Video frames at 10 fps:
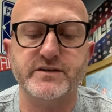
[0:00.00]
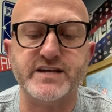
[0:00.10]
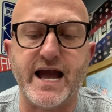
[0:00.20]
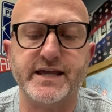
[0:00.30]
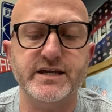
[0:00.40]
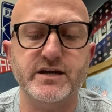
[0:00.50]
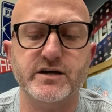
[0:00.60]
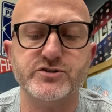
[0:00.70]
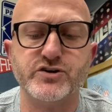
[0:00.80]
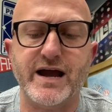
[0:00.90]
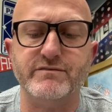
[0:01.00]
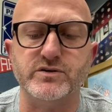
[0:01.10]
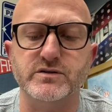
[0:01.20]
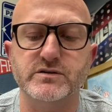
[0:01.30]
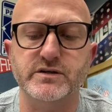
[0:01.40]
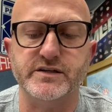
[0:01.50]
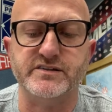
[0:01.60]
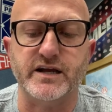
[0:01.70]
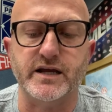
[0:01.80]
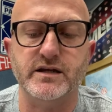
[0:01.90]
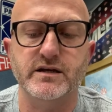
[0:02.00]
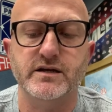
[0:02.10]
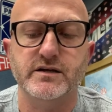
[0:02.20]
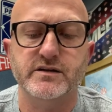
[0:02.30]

Tachyon Travel, it said.